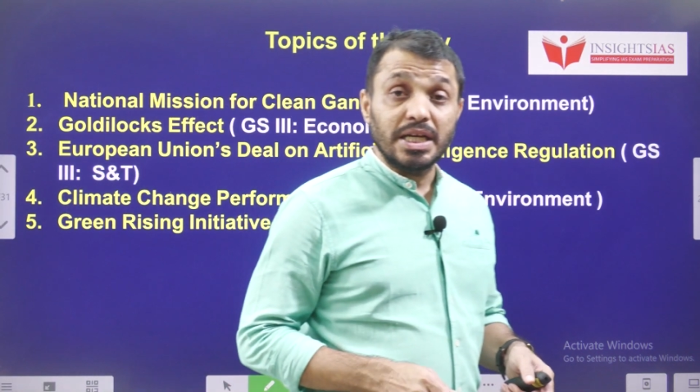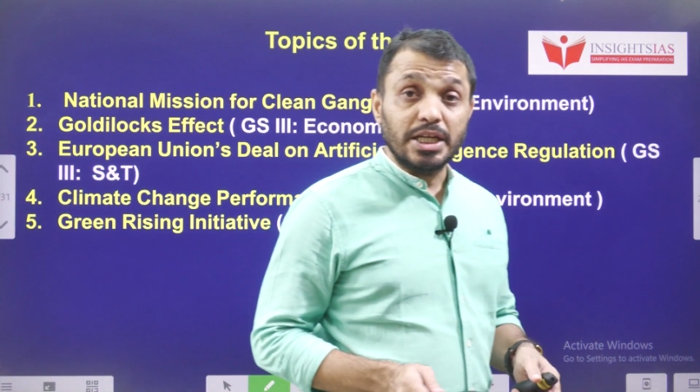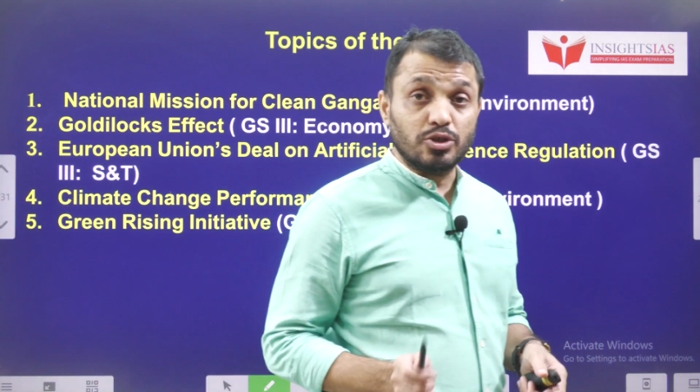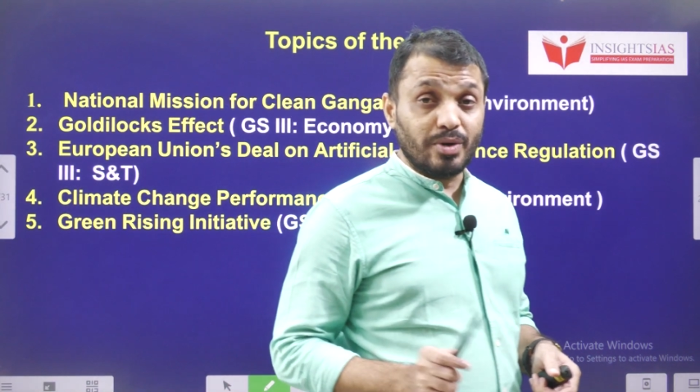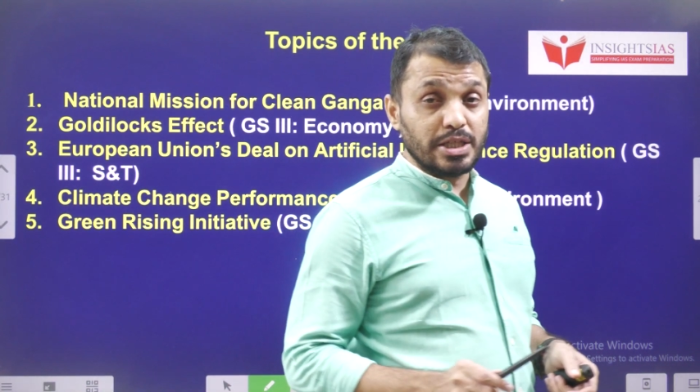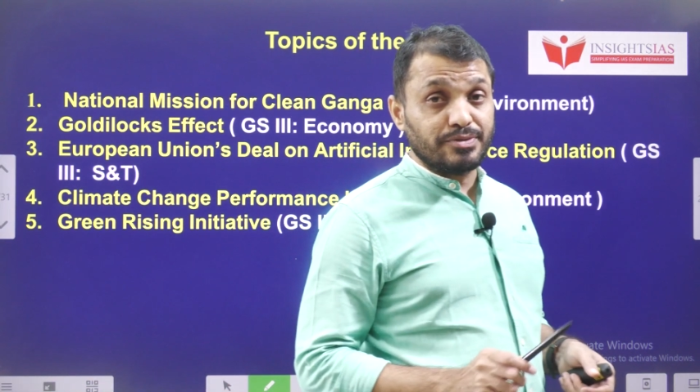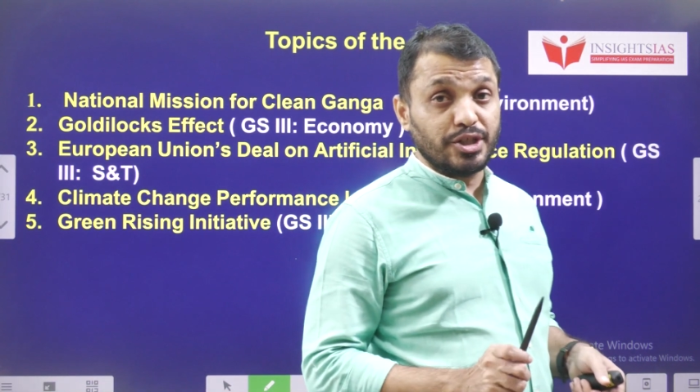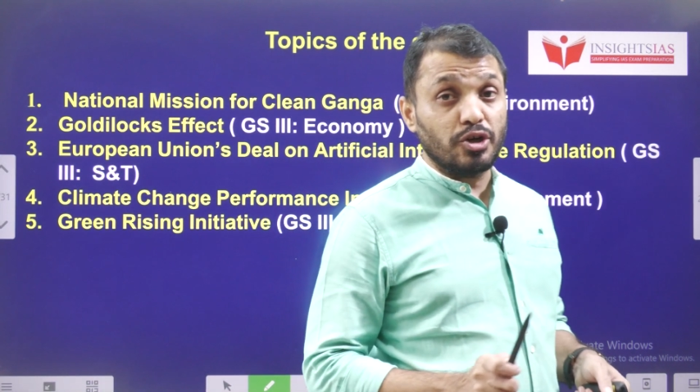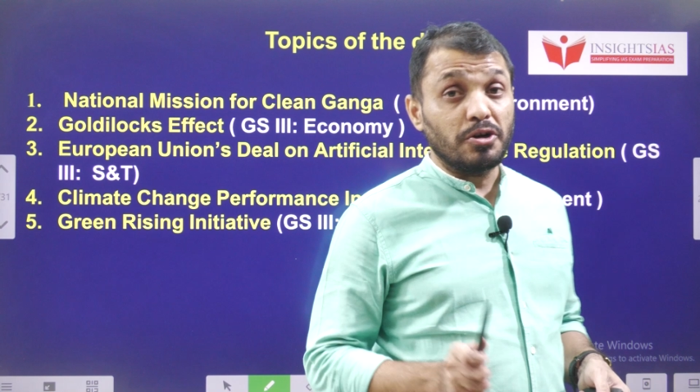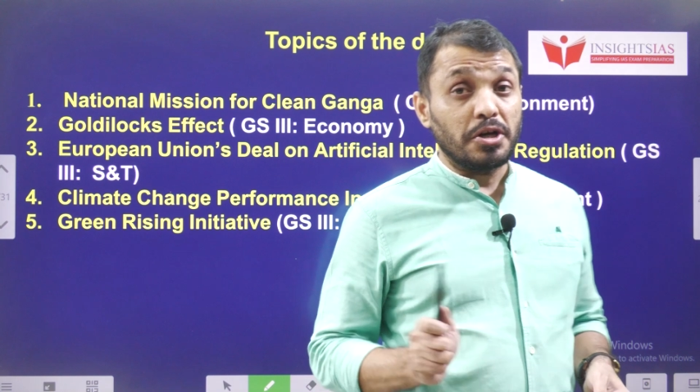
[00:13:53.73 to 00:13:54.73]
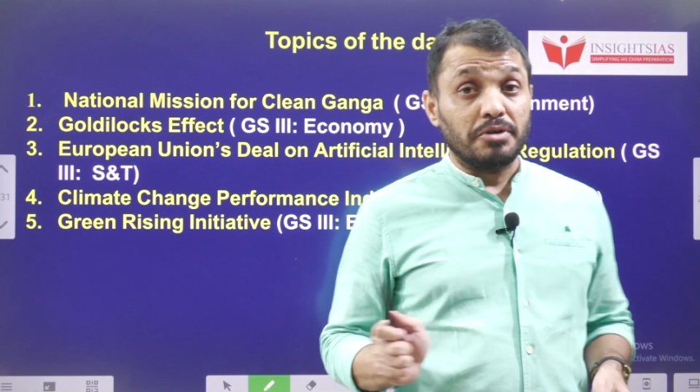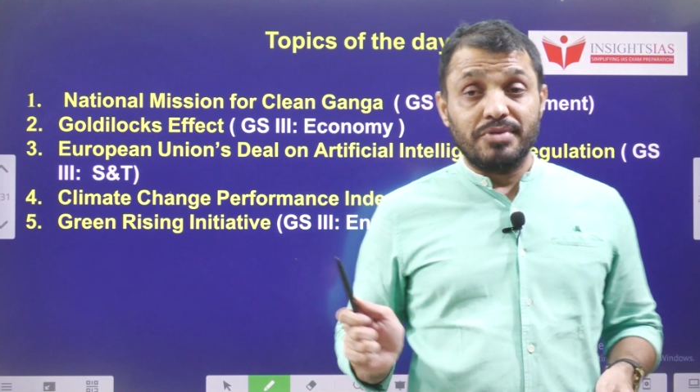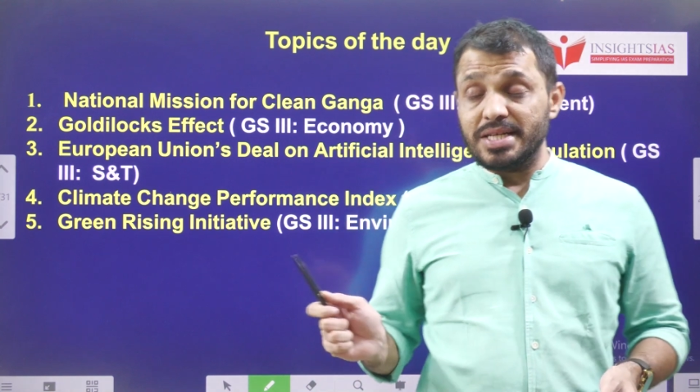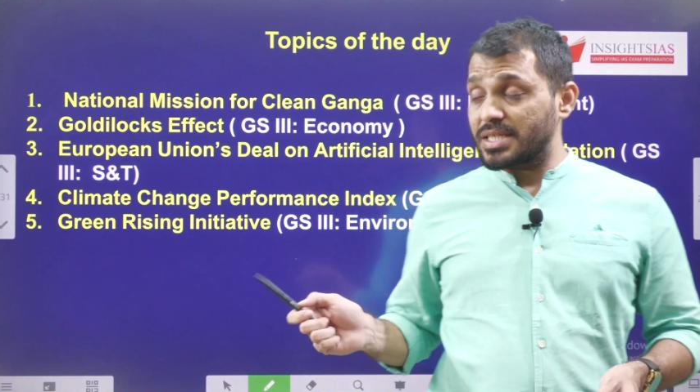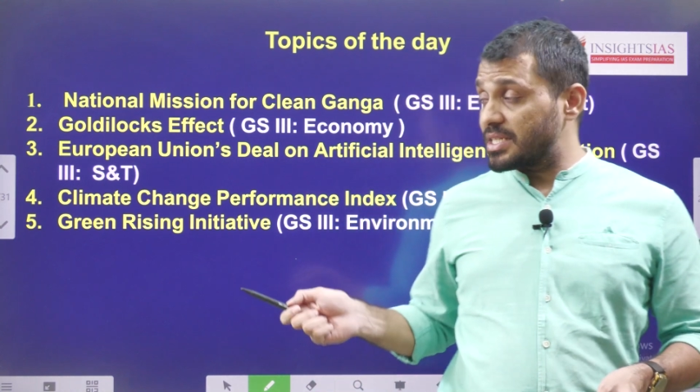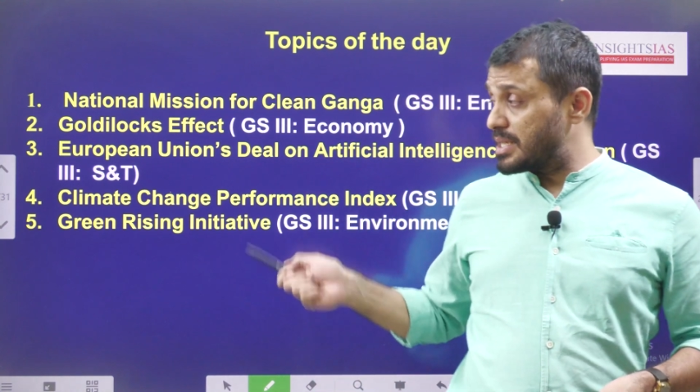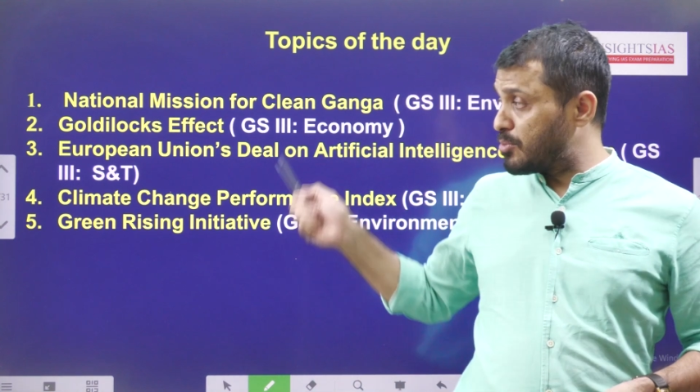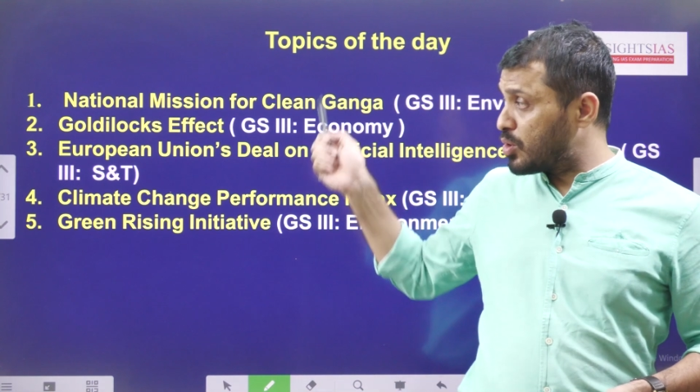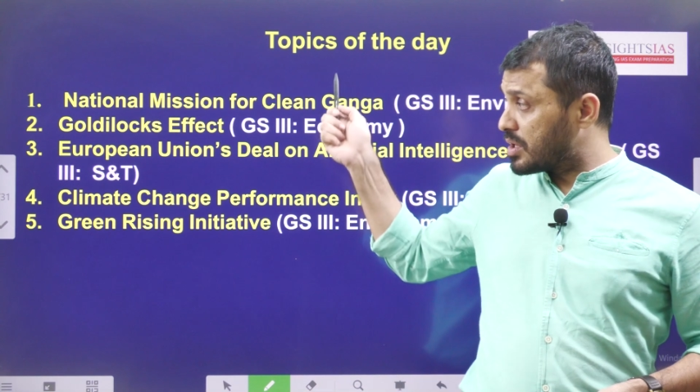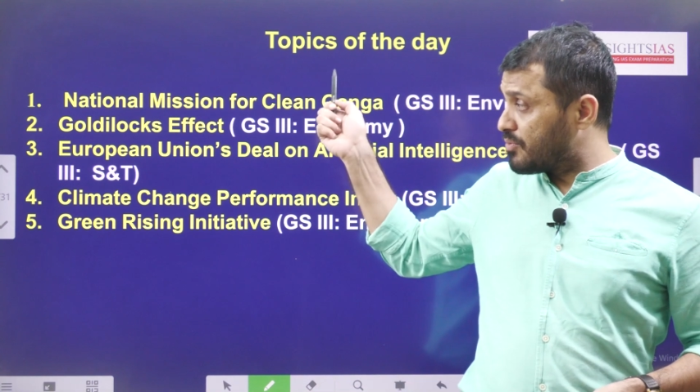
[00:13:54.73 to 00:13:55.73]
In today's video, we discussed
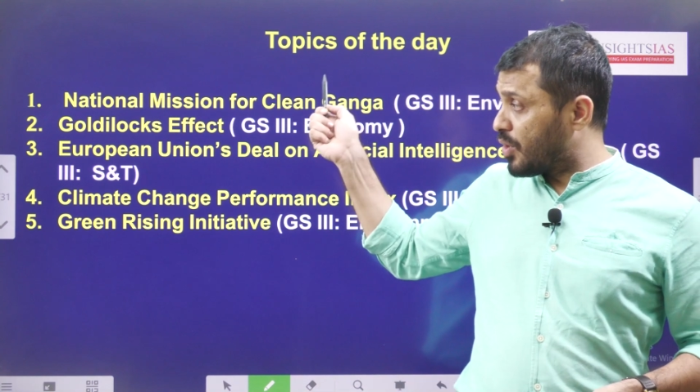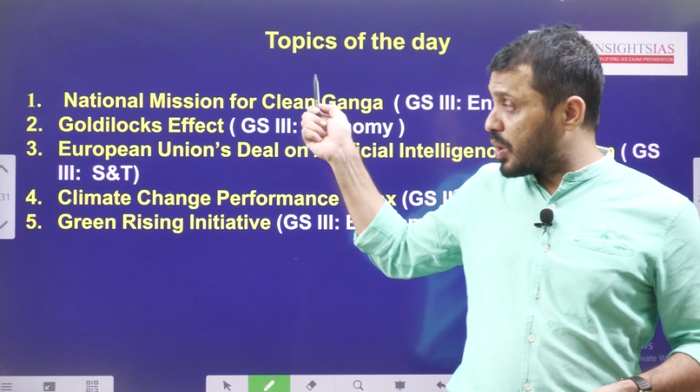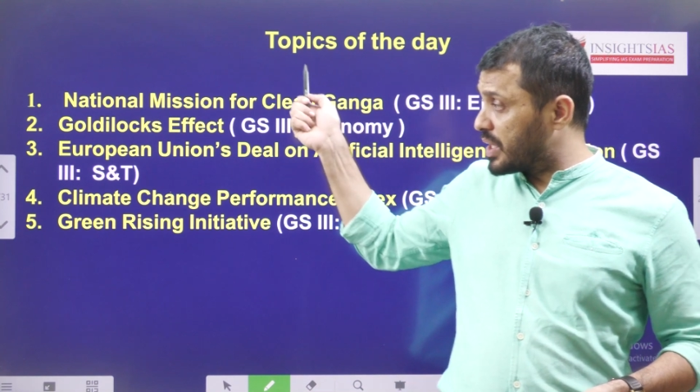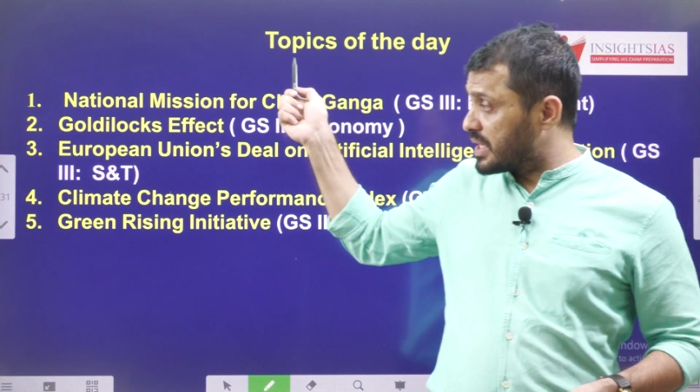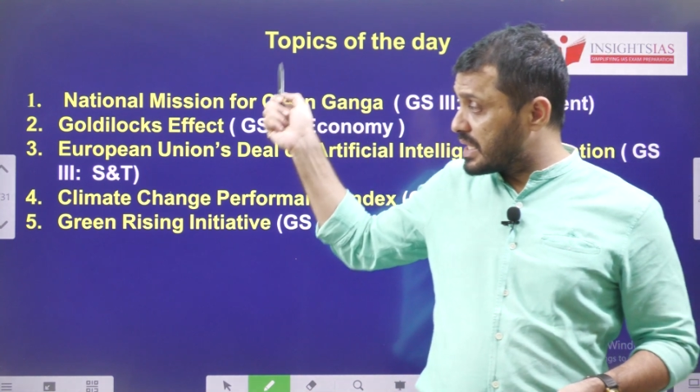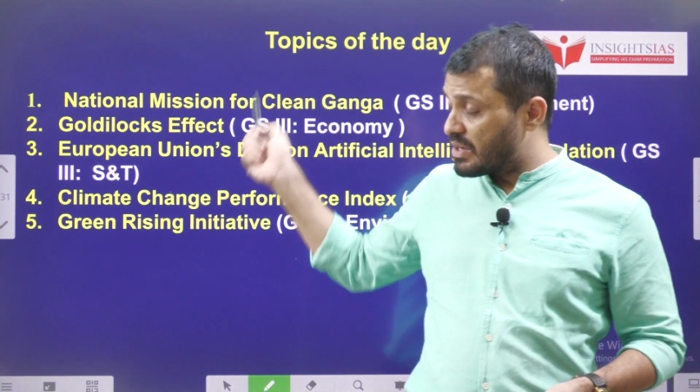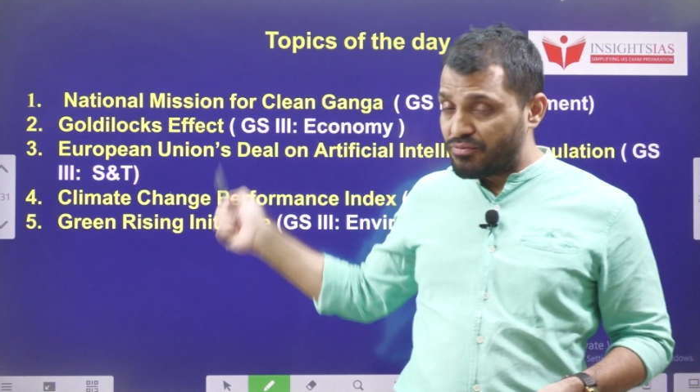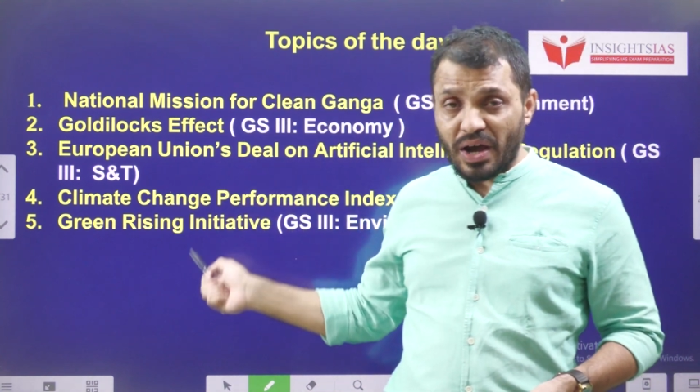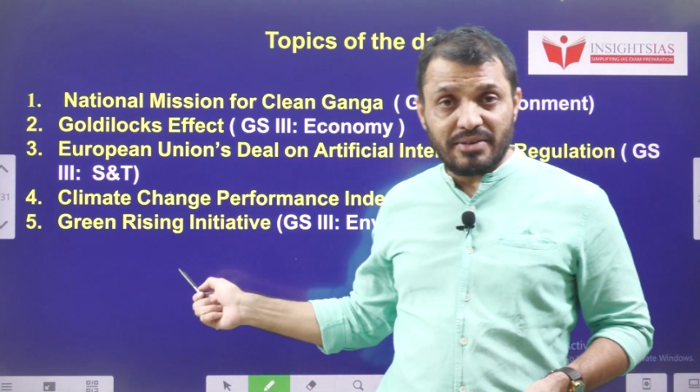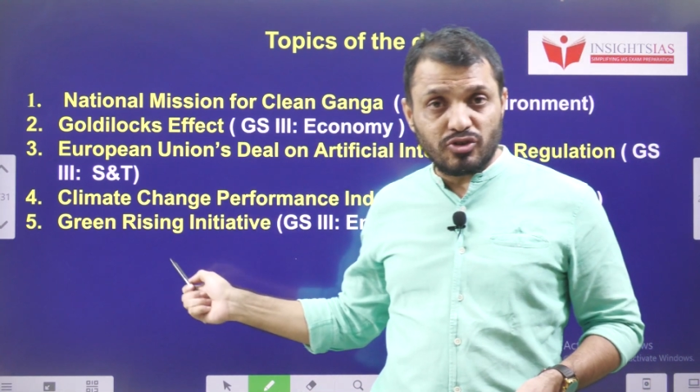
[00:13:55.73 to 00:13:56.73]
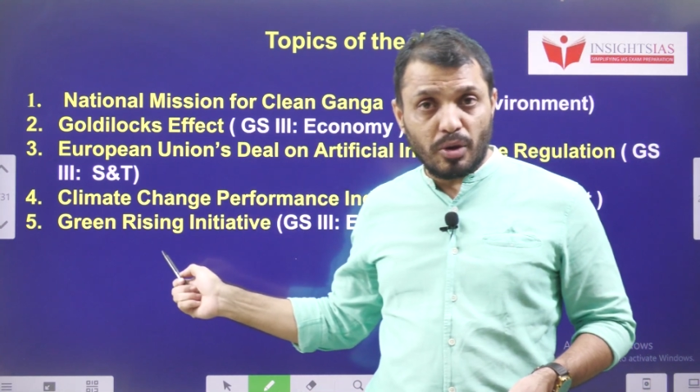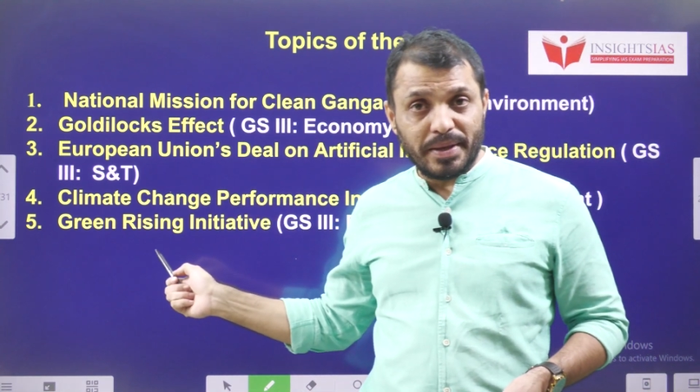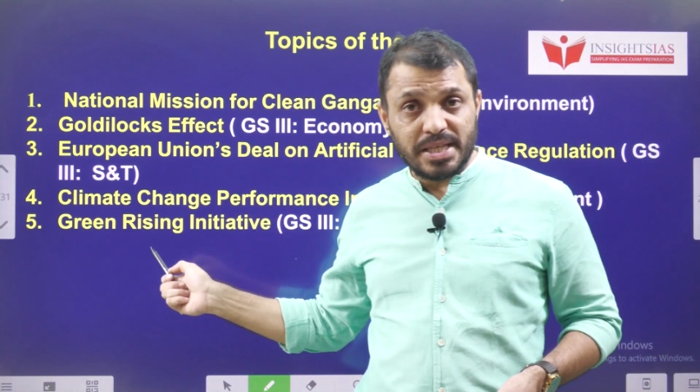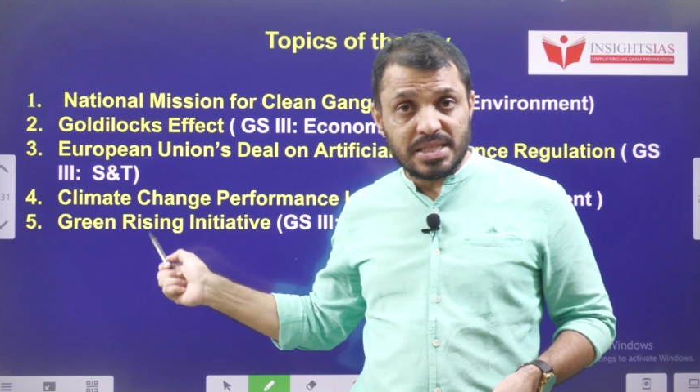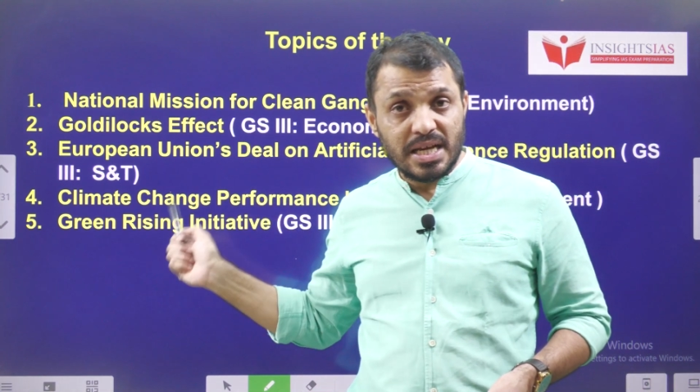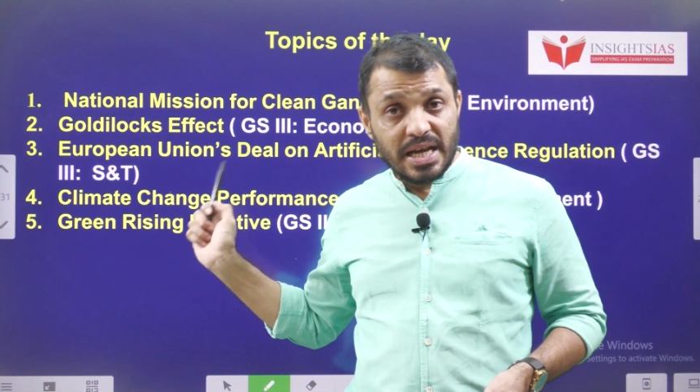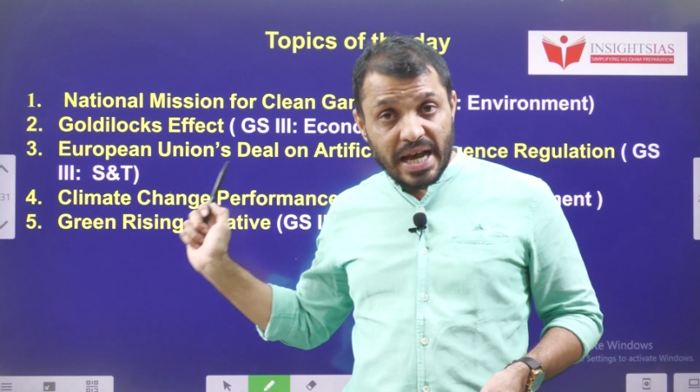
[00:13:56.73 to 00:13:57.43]
about following five topics